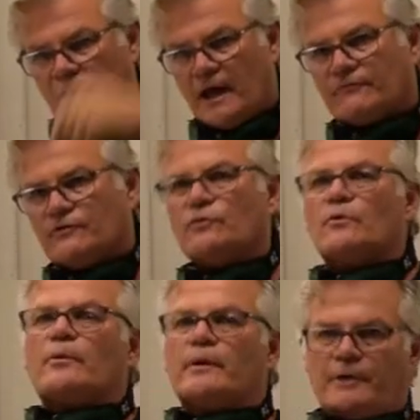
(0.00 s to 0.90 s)
to do a
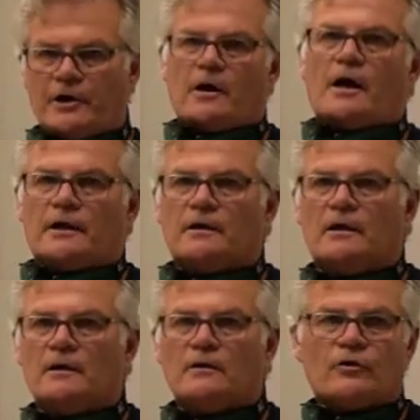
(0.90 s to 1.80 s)
repair on it.
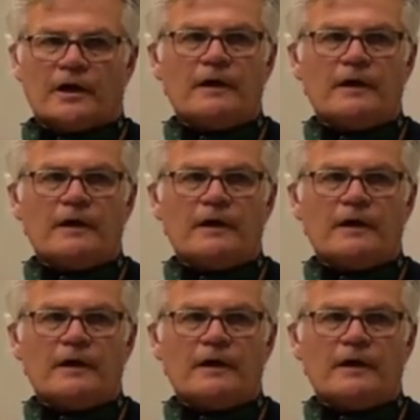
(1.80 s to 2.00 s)
Okay?